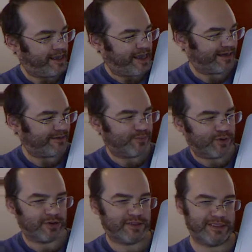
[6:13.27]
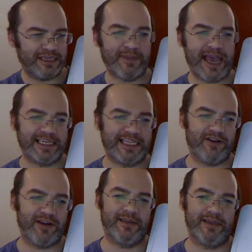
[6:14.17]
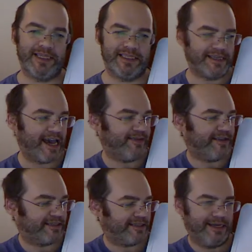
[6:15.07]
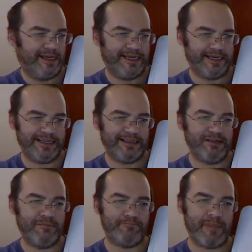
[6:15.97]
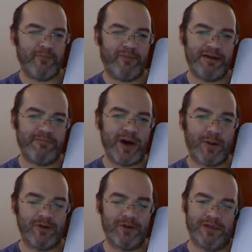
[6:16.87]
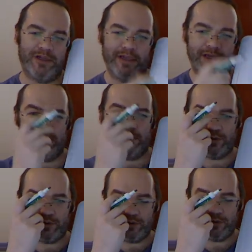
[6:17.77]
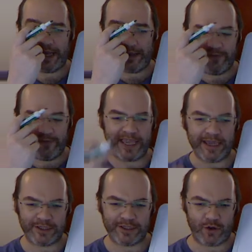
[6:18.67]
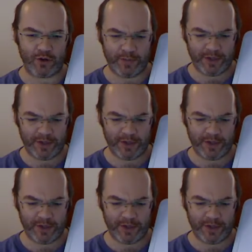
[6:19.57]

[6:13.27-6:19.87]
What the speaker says: and it puts the bacteria inside this little membrane bubble called a phagosome.